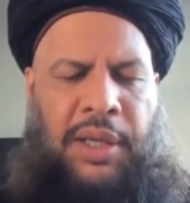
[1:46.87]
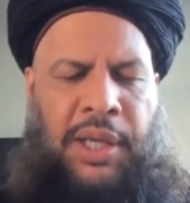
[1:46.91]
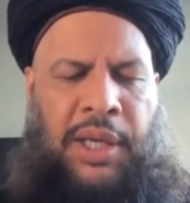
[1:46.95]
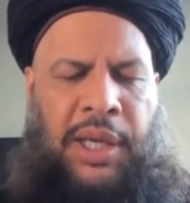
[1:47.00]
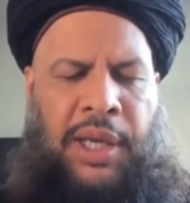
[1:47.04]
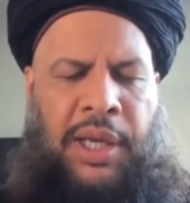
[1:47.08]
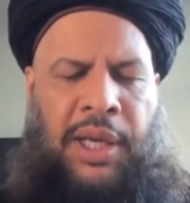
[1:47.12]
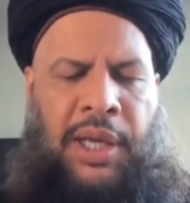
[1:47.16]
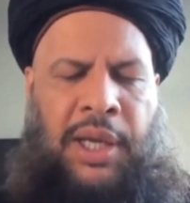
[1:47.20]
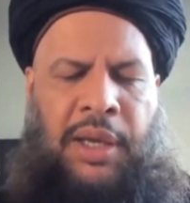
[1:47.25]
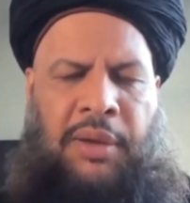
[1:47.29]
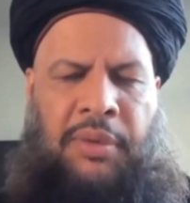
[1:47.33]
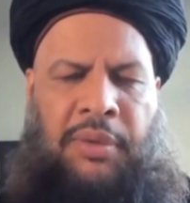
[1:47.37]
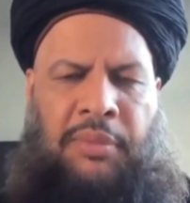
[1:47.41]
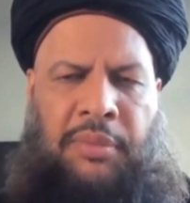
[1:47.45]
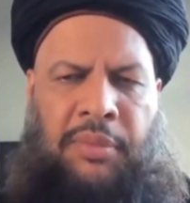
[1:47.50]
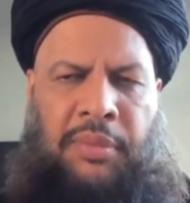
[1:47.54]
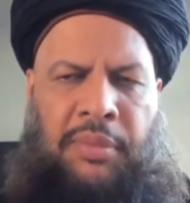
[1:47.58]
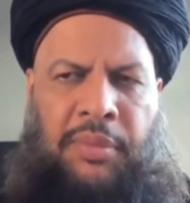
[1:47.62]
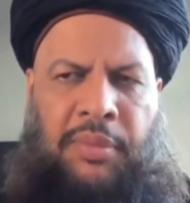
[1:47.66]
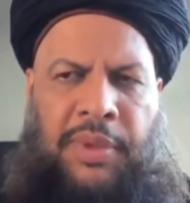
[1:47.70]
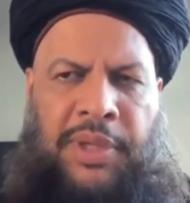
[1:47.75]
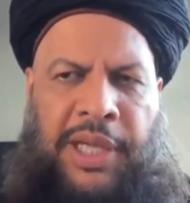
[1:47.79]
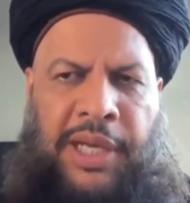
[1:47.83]

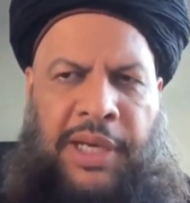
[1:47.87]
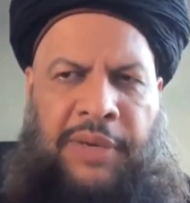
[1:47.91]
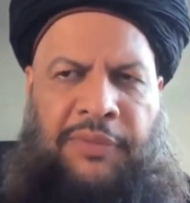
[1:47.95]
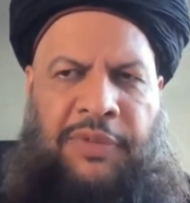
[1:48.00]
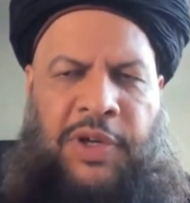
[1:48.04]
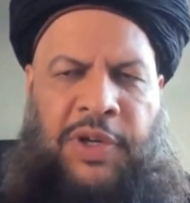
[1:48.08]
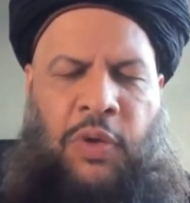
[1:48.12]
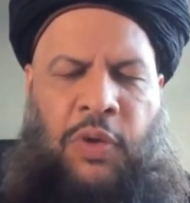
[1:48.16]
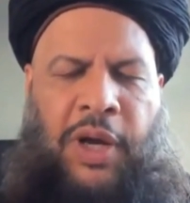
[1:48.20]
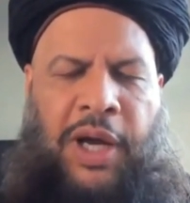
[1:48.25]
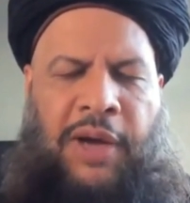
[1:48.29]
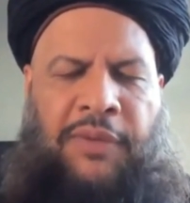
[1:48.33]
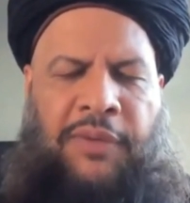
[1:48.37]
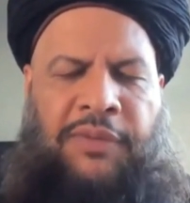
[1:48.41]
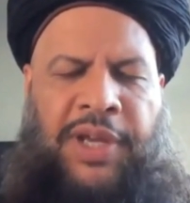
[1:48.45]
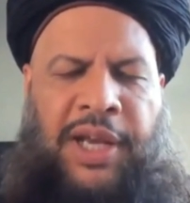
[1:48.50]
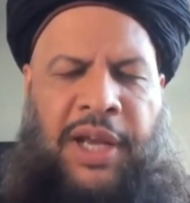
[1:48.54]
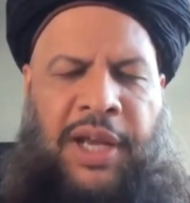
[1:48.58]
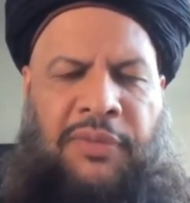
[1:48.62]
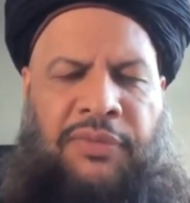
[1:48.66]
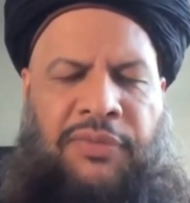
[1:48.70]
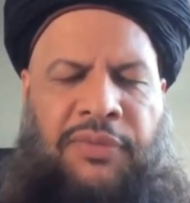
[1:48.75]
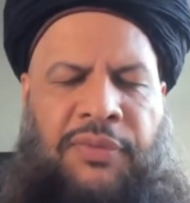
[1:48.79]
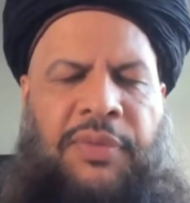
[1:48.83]
um, that we don't have
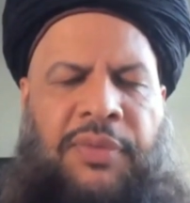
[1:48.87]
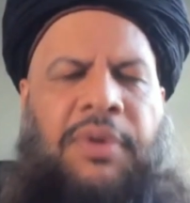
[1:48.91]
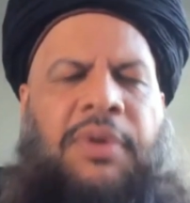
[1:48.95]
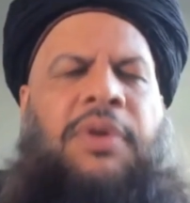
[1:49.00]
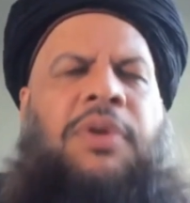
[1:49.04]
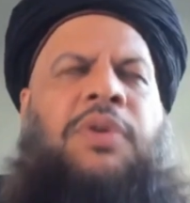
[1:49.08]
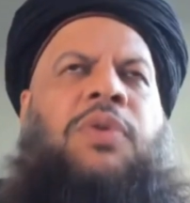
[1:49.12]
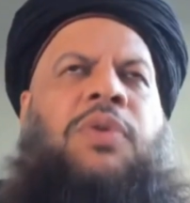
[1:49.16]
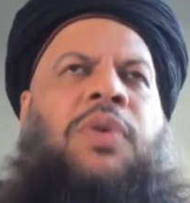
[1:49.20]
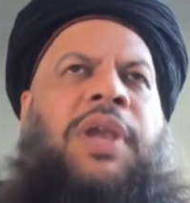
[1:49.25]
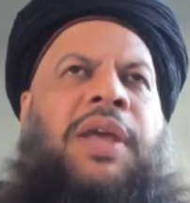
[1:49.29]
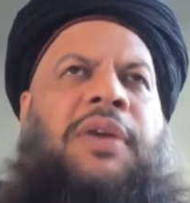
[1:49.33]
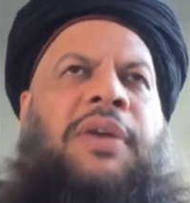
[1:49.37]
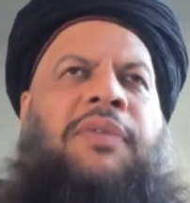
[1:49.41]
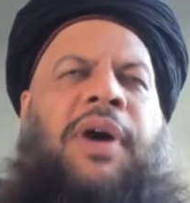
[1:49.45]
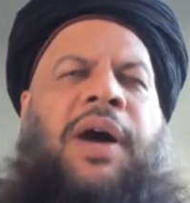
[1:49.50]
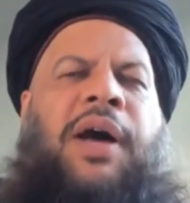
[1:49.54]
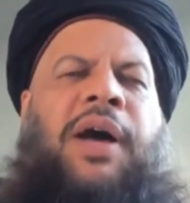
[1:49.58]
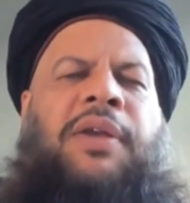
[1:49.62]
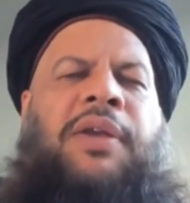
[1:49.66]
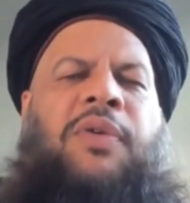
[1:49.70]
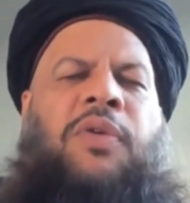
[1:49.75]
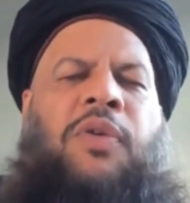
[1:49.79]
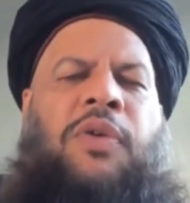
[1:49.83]
enough to live
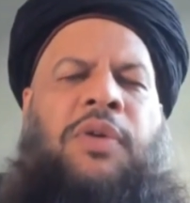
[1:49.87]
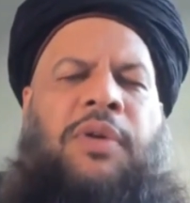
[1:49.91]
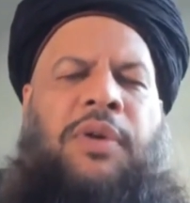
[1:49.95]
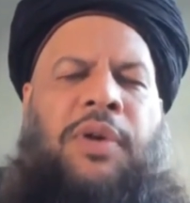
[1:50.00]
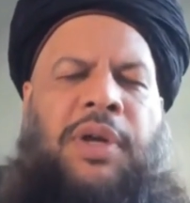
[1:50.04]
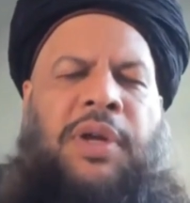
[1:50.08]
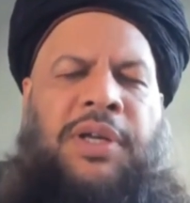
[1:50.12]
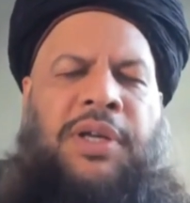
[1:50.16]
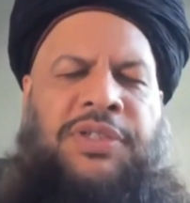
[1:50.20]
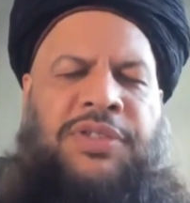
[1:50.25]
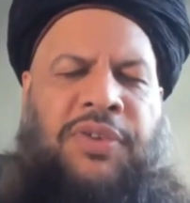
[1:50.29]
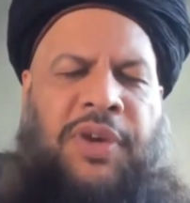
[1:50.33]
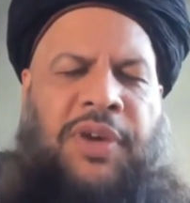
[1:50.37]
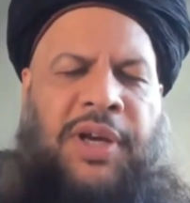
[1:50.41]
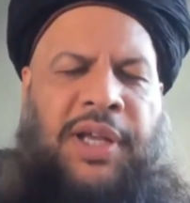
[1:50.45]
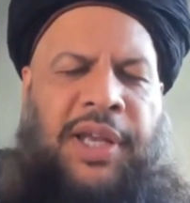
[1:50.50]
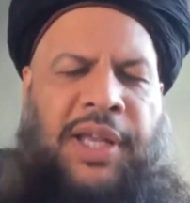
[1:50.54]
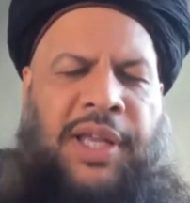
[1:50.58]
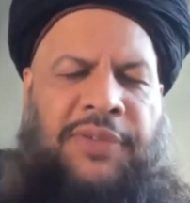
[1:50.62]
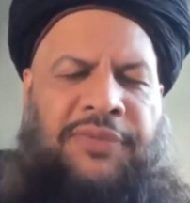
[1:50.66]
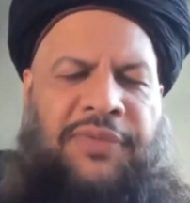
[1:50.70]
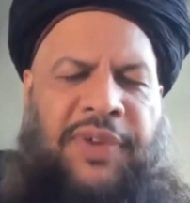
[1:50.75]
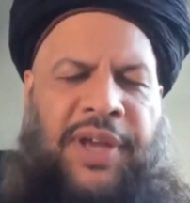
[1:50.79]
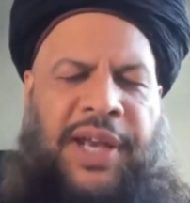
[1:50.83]
on or
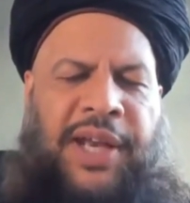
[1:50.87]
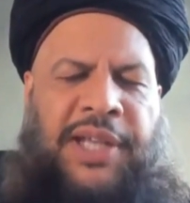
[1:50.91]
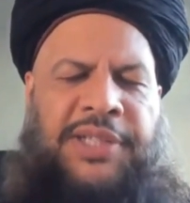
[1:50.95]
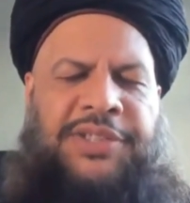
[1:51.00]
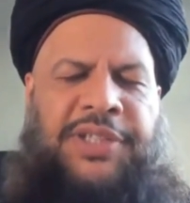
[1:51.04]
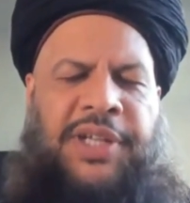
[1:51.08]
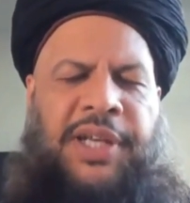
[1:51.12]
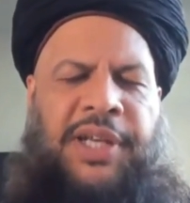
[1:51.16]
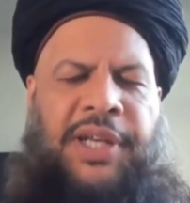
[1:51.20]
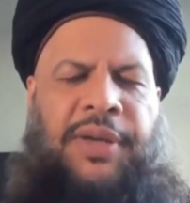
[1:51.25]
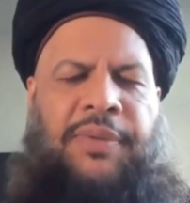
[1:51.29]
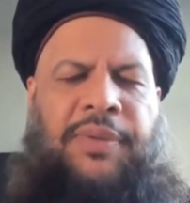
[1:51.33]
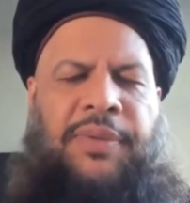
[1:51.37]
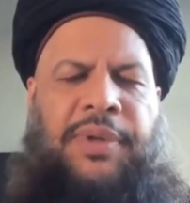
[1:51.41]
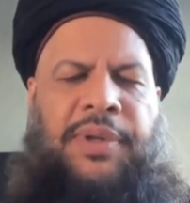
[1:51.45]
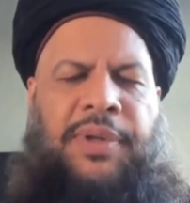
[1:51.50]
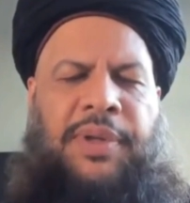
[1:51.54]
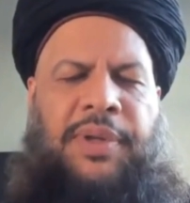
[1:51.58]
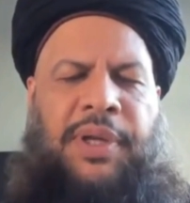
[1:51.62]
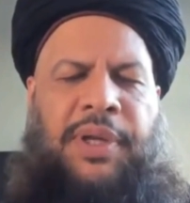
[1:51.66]
struggling financially.